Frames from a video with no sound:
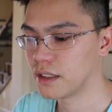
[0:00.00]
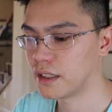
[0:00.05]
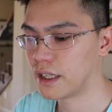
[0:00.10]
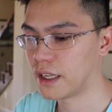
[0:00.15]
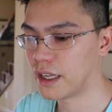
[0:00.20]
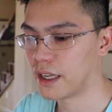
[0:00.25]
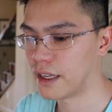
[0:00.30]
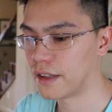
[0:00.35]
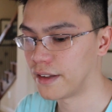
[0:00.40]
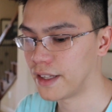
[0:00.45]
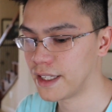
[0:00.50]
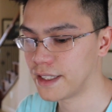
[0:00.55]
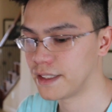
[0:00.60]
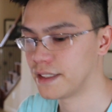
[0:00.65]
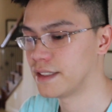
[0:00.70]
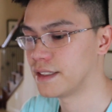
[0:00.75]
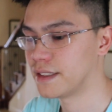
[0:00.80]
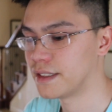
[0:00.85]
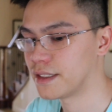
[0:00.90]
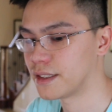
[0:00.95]
And
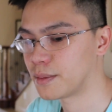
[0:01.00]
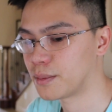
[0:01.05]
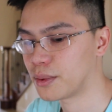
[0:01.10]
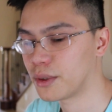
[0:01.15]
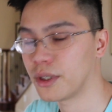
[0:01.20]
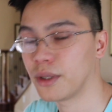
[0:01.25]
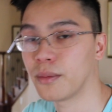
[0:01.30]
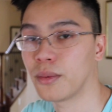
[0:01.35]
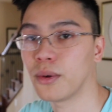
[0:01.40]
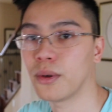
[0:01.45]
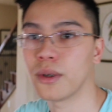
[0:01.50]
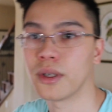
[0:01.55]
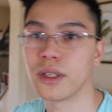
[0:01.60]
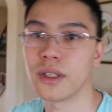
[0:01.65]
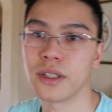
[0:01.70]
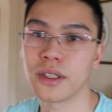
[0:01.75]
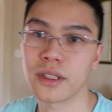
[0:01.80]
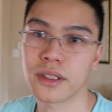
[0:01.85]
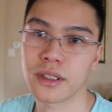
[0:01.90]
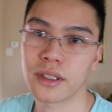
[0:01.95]
that is pretty
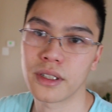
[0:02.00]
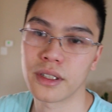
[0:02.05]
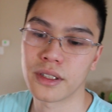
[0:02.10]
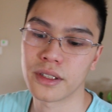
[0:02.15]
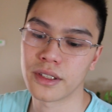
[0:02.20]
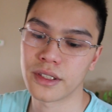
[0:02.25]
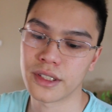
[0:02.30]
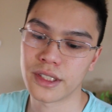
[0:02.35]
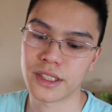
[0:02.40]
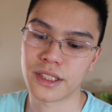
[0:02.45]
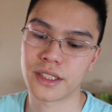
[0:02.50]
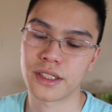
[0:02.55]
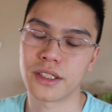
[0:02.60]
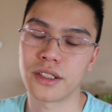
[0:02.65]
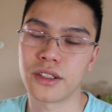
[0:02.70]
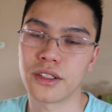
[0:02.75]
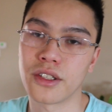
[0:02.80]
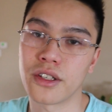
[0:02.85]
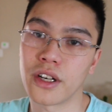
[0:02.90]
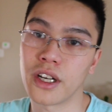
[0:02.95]
important because
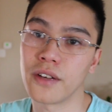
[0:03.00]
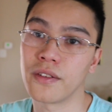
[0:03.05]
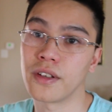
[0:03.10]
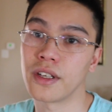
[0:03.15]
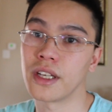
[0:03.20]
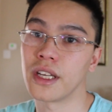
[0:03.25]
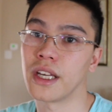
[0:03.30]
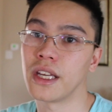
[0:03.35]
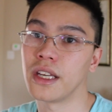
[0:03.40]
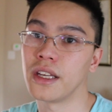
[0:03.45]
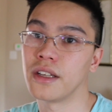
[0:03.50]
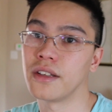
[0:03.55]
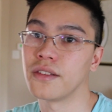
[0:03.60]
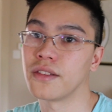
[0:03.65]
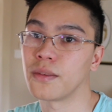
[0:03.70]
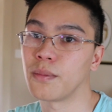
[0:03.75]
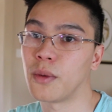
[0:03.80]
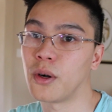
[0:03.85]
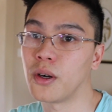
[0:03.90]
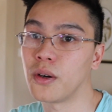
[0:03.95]
you're driving a
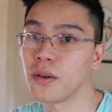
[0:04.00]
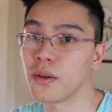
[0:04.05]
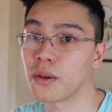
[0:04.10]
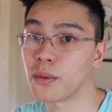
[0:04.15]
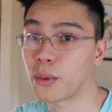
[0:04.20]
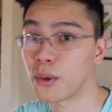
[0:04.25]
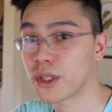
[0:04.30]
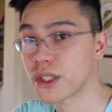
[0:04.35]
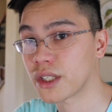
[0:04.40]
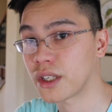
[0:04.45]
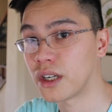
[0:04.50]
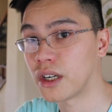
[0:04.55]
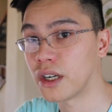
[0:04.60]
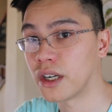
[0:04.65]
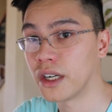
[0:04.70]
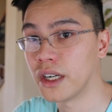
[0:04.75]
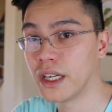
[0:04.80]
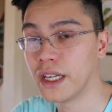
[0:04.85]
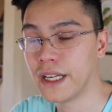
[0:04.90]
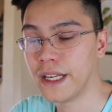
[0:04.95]
small sports
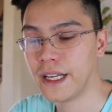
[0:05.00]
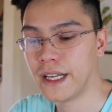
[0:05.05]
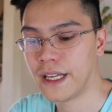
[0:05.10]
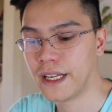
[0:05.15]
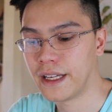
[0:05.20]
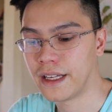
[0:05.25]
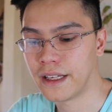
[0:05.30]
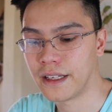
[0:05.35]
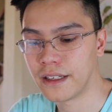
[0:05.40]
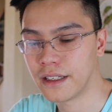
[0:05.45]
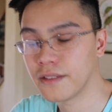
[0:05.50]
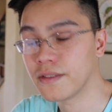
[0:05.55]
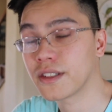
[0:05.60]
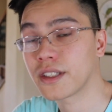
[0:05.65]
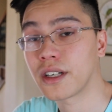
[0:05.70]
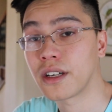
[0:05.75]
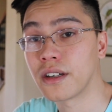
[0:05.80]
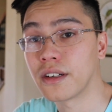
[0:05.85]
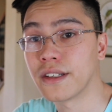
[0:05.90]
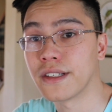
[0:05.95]
car, and other
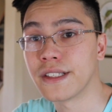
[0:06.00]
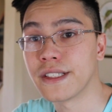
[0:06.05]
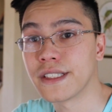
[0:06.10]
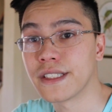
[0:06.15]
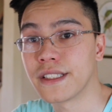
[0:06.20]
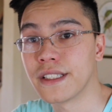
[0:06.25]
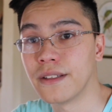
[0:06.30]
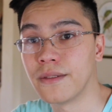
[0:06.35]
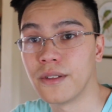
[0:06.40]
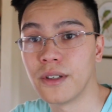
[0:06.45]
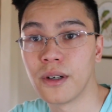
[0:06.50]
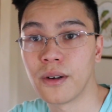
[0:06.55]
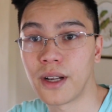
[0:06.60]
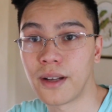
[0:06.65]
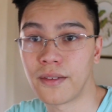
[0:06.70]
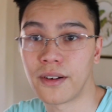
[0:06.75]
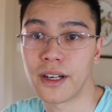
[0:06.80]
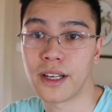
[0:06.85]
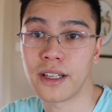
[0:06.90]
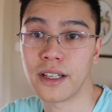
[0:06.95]
cars, if you don't
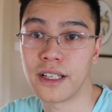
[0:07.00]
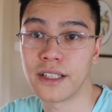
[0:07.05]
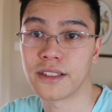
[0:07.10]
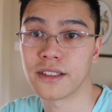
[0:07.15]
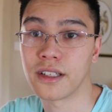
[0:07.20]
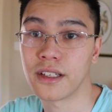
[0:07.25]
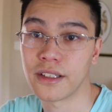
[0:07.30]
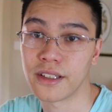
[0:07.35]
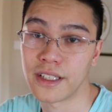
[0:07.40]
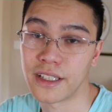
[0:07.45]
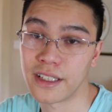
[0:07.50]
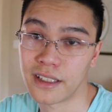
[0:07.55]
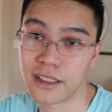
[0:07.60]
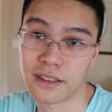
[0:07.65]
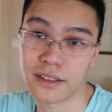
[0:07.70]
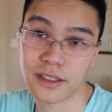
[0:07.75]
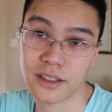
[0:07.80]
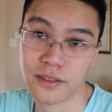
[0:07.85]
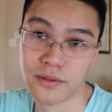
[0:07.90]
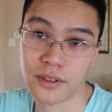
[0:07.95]
have your headlights on, they
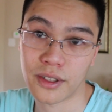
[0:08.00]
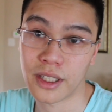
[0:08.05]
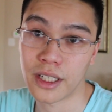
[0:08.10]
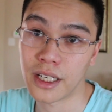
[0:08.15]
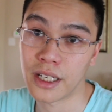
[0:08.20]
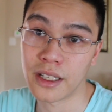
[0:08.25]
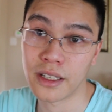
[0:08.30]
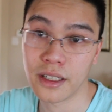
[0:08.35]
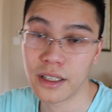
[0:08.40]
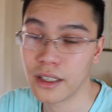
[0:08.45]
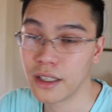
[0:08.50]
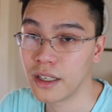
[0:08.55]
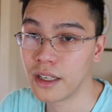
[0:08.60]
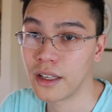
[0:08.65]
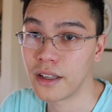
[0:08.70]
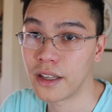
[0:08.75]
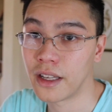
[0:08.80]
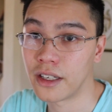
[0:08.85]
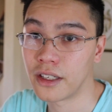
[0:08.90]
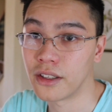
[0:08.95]
can just forget
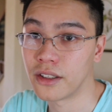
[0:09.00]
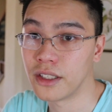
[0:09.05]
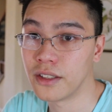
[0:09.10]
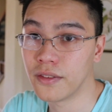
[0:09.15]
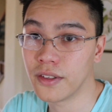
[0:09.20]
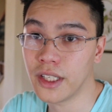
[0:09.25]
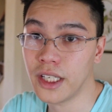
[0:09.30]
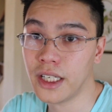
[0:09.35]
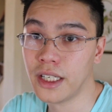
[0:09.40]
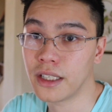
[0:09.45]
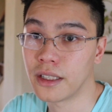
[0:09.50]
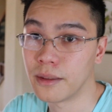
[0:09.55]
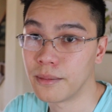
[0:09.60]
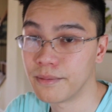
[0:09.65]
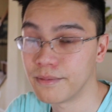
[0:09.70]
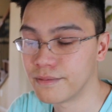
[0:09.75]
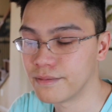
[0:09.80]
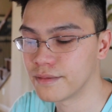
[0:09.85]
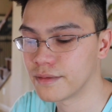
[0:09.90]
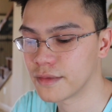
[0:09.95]
that you're even there.
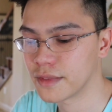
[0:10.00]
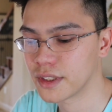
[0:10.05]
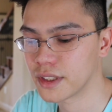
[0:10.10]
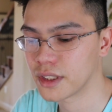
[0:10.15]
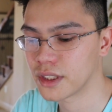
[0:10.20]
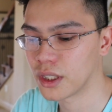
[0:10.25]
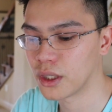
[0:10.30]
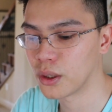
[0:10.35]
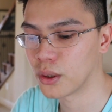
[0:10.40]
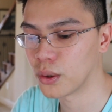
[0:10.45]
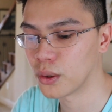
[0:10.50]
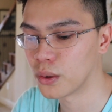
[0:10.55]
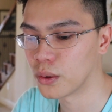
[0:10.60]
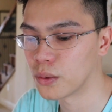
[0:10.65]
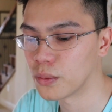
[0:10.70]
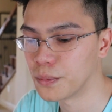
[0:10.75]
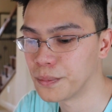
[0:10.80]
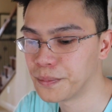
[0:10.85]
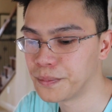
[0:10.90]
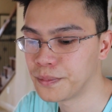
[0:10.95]

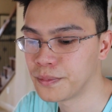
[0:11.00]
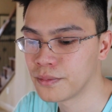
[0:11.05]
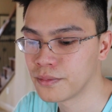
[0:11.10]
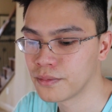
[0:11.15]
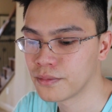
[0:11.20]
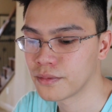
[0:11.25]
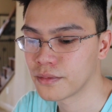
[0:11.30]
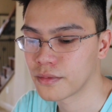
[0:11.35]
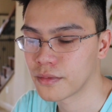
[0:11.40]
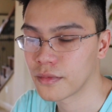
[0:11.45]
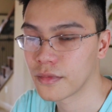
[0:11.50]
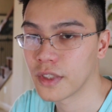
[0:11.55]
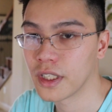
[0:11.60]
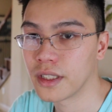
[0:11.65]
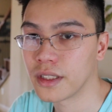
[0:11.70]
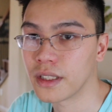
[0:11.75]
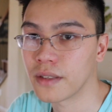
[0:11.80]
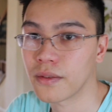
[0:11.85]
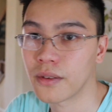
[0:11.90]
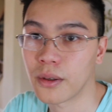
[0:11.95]
So
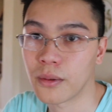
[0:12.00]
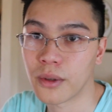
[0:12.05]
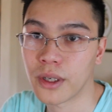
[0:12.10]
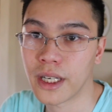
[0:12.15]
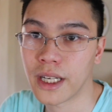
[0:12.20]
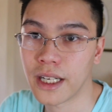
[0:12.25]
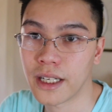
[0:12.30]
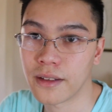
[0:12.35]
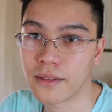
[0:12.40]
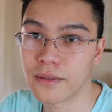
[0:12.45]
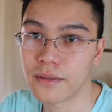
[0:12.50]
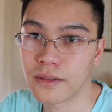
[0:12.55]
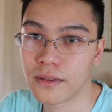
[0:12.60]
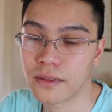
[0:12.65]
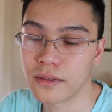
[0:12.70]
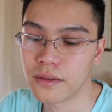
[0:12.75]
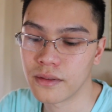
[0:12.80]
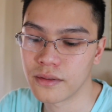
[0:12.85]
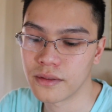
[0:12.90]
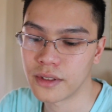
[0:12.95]
definitely want to
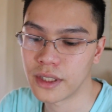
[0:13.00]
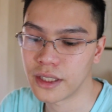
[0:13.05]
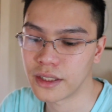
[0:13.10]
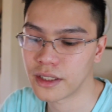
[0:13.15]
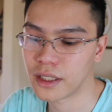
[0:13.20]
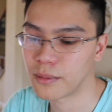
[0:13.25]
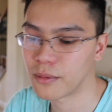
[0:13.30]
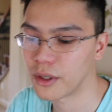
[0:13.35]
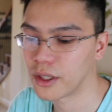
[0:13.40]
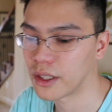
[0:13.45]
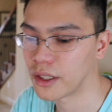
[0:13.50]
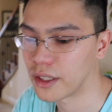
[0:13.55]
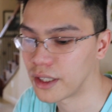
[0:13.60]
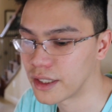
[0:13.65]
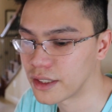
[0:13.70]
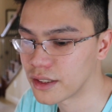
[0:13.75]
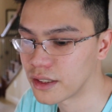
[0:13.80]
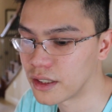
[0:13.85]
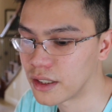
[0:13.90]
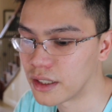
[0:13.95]
have daytime running
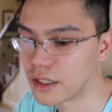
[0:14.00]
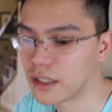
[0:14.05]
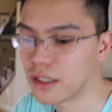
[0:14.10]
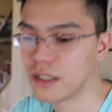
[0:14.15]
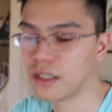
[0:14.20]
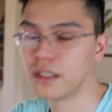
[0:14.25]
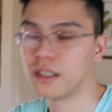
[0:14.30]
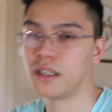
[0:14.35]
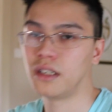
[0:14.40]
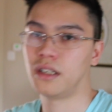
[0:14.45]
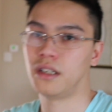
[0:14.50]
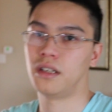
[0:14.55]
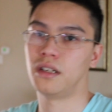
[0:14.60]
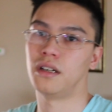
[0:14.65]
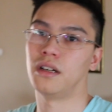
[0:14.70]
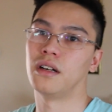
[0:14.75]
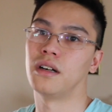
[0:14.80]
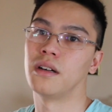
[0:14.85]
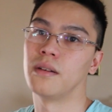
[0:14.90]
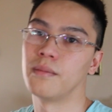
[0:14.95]
lights on,
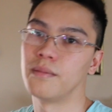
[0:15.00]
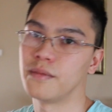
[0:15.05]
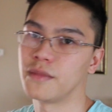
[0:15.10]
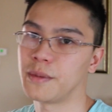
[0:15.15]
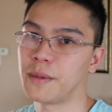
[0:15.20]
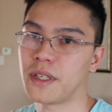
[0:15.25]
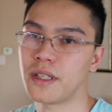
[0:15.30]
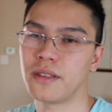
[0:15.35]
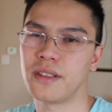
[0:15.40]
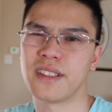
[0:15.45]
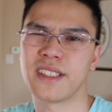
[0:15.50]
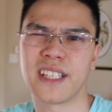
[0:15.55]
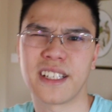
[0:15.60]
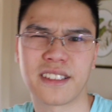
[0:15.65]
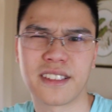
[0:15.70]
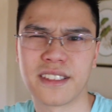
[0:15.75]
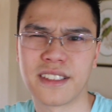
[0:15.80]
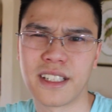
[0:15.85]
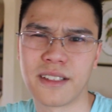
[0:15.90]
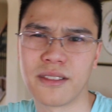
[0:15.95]
especially in
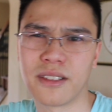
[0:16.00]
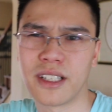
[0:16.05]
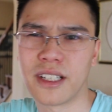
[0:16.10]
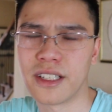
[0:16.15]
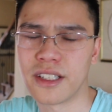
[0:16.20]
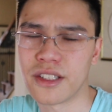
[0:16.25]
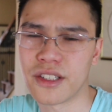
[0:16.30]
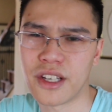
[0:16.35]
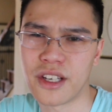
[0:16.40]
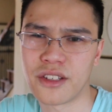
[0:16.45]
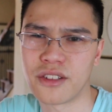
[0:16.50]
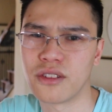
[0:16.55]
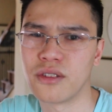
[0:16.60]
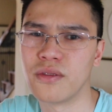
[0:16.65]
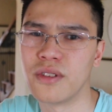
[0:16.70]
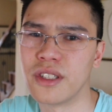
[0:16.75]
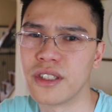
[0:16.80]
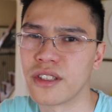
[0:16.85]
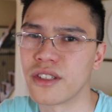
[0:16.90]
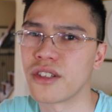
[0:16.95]
Texas. I have a lot of
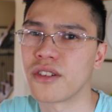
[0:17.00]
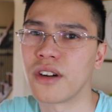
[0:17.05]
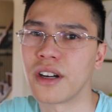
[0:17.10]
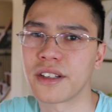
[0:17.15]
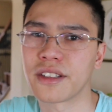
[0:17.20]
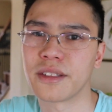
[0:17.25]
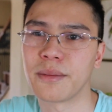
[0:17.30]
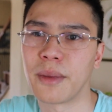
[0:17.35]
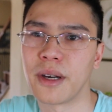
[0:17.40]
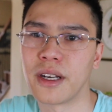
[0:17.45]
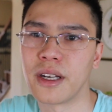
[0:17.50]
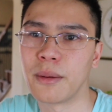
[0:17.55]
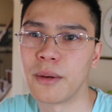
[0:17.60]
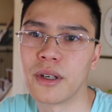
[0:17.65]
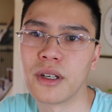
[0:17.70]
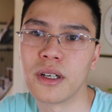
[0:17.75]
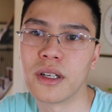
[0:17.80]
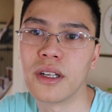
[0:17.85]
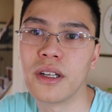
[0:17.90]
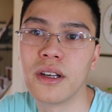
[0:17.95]
SUVs and trucks in my
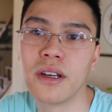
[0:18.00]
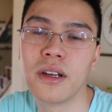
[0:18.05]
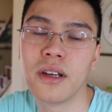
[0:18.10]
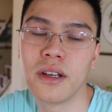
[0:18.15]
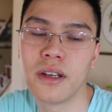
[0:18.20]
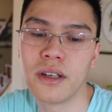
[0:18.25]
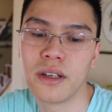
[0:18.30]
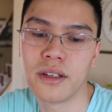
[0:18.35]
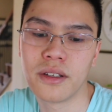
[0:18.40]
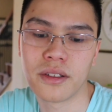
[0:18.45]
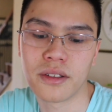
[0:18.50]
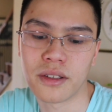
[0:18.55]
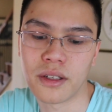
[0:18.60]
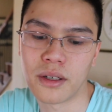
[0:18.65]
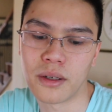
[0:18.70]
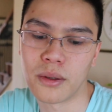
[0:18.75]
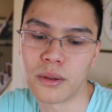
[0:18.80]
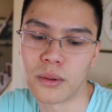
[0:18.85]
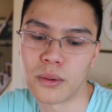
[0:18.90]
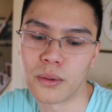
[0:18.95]
neighborhood,
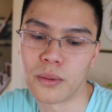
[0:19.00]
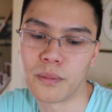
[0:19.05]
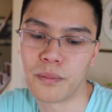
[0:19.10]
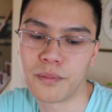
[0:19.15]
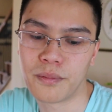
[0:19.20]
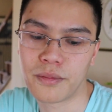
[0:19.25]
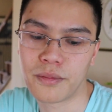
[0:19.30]
so